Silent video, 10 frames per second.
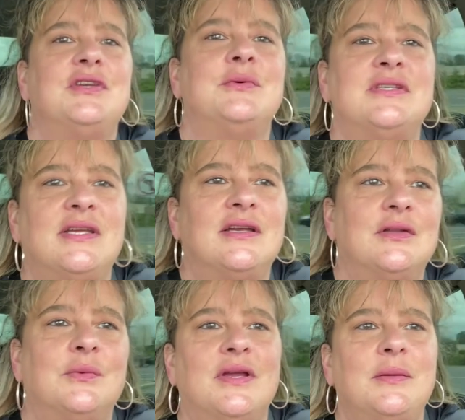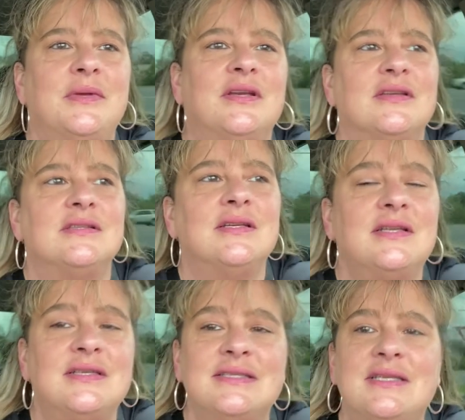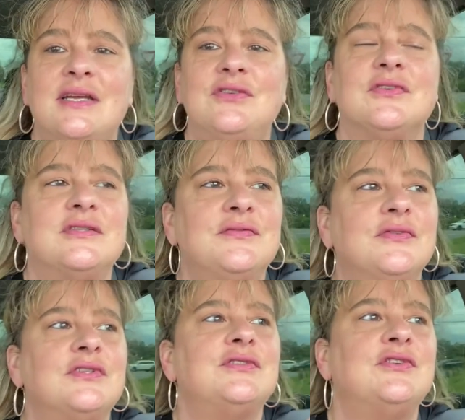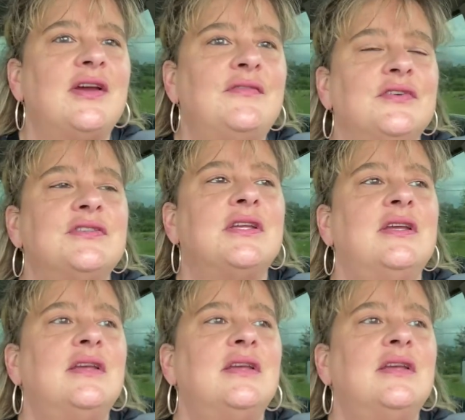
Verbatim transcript: they would take it away because it is dangerous for drivers